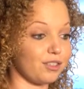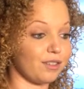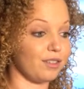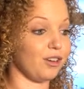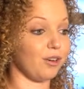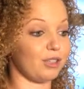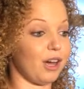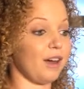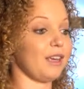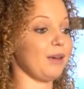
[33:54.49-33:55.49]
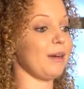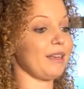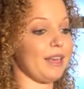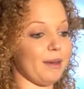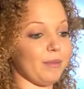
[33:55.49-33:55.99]
you know, talking about
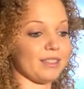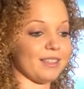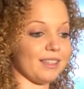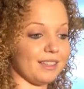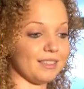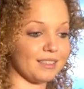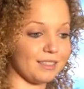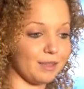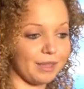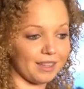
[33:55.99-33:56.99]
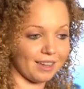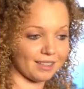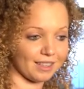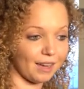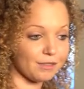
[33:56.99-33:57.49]
cameras and lenses to be the
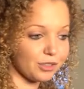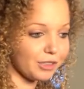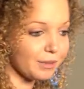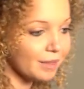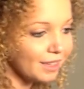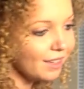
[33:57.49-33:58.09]
next live stream